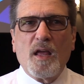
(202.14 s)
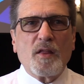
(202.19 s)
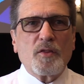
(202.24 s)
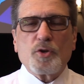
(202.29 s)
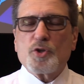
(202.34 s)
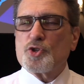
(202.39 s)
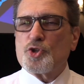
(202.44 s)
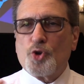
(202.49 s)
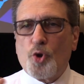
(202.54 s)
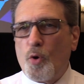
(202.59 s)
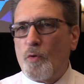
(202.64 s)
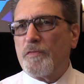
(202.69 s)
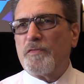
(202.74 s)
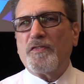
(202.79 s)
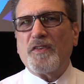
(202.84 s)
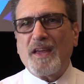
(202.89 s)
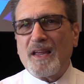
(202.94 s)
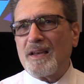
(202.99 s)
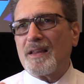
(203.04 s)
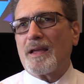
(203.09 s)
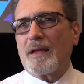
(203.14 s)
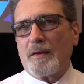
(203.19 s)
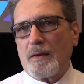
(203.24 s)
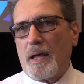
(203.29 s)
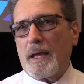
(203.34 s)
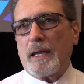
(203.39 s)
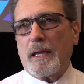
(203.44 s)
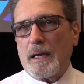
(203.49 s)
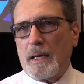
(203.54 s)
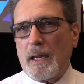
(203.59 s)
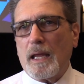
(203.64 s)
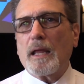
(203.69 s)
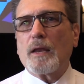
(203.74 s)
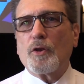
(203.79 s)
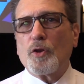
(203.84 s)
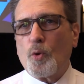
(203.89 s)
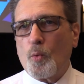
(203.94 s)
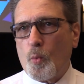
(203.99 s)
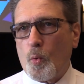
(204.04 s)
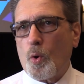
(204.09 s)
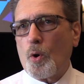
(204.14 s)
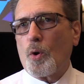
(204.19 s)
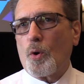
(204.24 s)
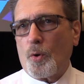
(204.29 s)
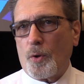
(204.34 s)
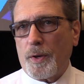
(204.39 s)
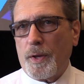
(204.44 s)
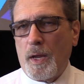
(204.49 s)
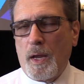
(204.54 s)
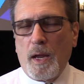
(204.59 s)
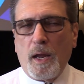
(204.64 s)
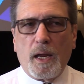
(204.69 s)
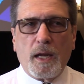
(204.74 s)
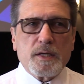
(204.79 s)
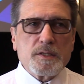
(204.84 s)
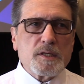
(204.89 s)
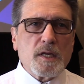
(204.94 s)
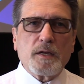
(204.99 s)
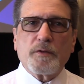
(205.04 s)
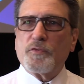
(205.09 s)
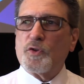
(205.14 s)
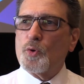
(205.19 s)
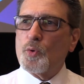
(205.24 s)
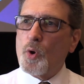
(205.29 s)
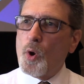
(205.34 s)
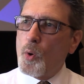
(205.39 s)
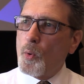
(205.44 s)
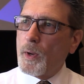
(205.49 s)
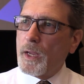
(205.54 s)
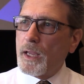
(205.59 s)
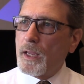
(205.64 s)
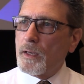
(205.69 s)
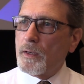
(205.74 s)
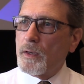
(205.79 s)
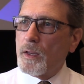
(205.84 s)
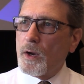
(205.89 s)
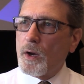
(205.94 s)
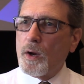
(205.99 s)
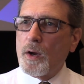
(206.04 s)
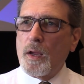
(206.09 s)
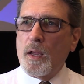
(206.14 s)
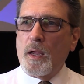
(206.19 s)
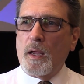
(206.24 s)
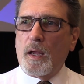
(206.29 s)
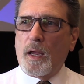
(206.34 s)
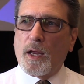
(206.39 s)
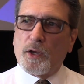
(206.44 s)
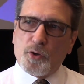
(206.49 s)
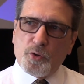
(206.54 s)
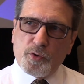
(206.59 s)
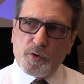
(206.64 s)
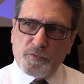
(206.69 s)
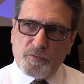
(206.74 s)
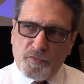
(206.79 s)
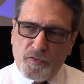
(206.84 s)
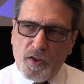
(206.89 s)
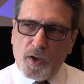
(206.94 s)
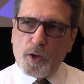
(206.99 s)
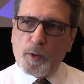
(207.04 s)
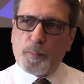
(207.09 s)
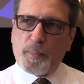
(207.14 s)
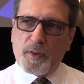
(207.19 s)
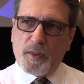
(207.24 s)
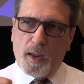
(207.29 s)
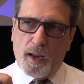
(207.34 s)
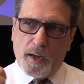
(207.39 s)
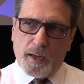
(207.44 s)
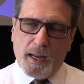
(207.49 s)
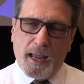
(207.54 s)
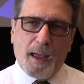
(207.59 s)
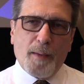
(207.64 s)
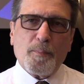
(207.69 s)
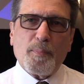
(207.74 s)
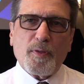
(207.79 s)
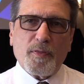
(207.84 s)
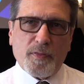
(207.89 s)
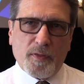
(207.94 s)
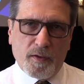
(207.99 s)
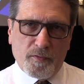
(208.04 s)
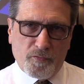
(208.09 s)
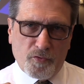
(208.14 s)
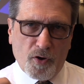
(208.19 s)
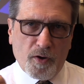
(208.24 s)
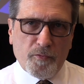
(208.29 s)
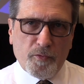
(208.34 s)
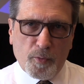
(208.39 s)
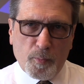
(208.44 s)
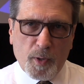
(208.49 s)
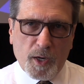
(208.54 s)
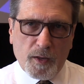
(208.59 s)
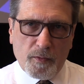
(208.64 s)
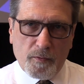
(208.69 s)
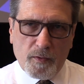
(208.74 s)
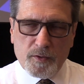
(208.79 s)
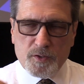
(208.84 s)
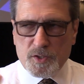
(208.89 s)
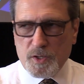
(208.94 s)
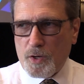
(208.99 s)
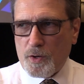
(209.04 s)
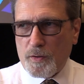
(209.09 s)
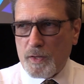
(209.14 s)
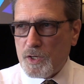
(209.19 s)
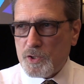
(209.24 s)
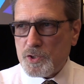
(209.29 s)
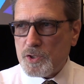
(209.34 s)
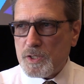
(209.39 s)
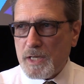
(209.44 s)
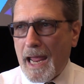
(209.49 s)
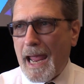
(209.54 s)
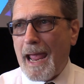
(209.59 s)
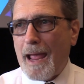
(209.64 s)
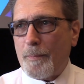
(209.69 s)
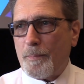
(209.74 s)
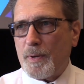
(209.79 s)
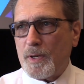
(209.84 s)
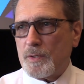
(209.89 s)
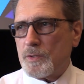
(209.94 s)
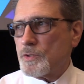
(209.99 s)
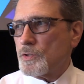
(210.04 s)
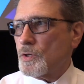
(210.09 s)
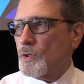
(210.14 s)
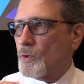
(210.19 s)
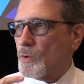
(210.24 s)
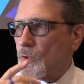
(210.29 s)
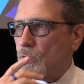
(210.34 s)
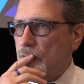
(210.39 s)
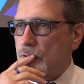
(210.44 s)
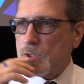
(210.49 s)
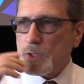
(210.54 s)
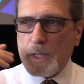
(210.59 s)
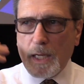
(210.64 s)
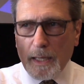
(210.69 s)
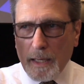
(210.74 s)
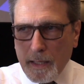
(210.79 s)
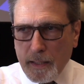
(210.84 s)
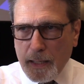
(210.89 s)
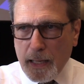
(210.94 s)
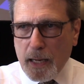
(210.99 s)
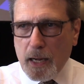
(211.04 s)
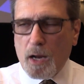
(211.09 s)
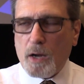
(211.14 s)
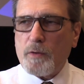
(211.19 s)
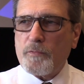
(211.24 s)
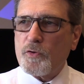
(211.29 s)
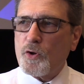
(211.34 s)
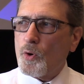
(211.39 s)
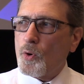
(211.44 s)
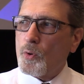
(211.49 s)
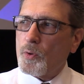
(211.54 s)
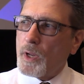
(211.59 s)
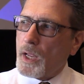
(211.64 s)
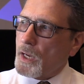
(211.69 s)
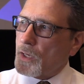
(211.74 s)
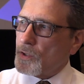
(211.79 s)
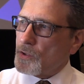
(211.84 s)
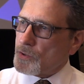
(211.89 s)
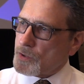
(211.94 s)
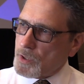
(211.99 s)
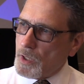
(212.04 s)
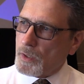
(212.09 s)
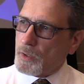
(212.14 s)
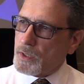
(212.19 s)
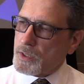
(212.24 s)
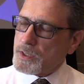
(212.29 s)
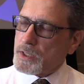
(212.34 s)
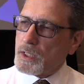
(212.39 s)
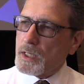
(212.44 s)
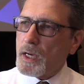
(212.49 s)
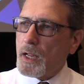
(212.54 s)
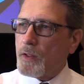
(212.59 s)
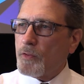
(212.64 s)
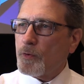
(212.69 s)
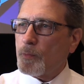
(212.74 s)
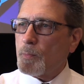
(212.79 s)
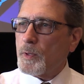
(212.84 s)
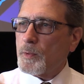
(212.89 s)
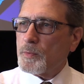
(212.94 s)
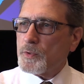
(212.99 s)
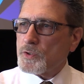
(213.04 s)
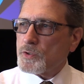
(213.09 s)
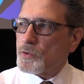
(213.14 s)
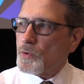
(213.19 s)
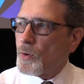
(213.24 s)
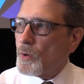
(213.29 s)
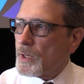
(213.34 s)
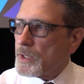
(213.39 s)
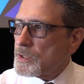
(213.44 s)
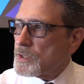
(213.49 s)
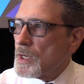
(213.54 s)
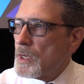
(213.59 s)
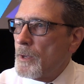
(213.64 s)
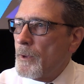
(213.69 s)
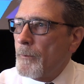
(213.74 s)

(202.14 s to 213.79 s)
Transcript: There's no feeling like it in the world. Instead of you going in there and you develop an empathy for everybody that's there, that just happens. You know, you just get out of your own head and you start listening to other people's stories.